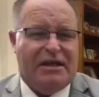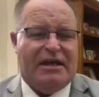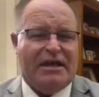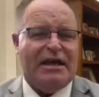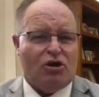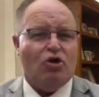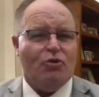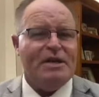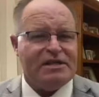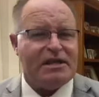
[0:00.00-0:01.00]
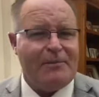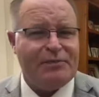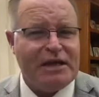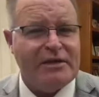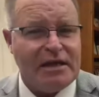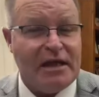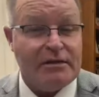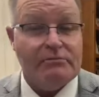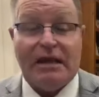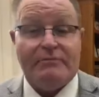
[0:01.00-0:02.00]
it could be something
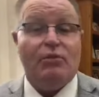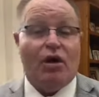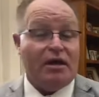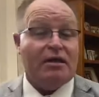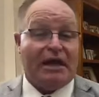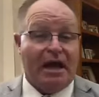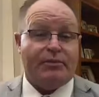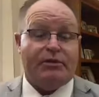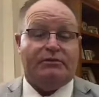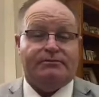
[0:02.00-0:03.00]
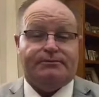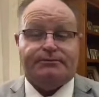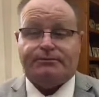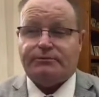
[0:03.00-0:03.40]
that, that might happen.